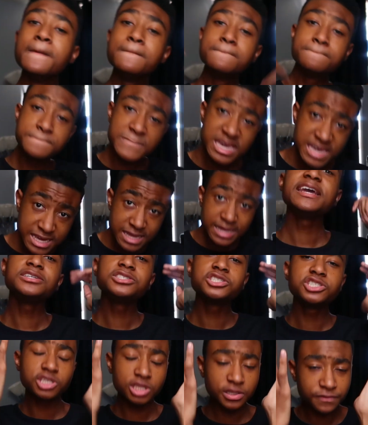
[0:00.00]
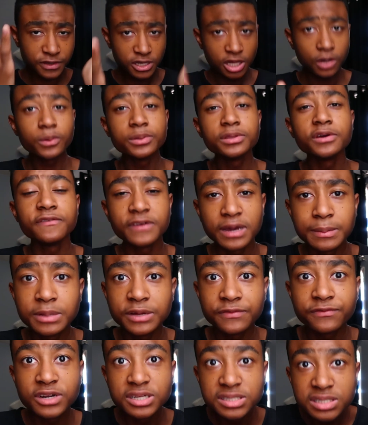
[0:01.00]
me and share the video with your family and
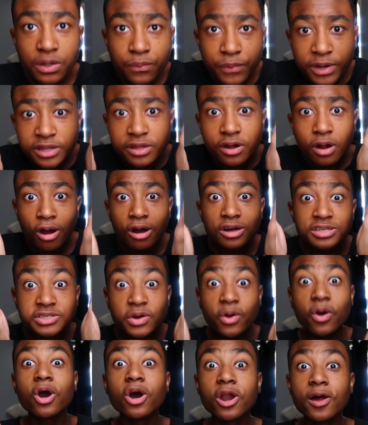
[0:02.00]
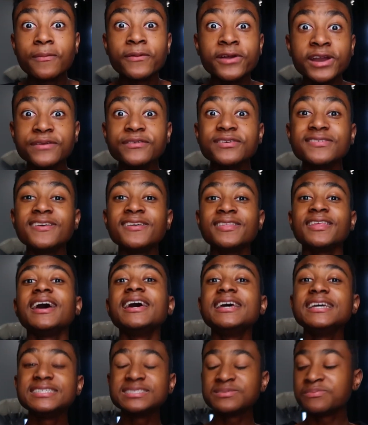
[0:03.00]
friends. That way they're also caught up on everything that
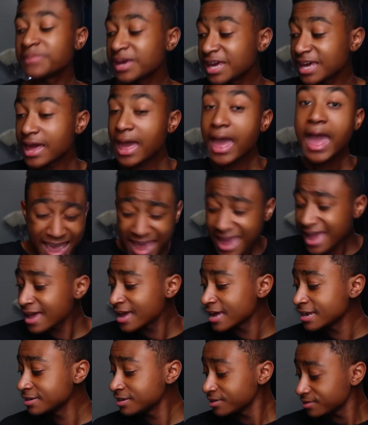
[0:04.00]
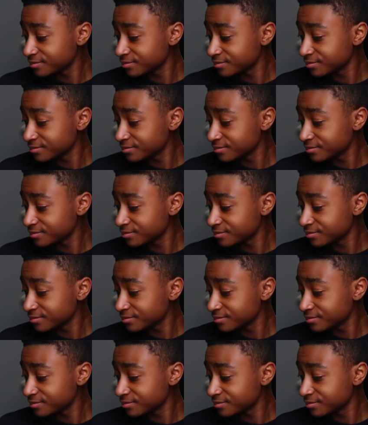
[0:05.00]
is me. And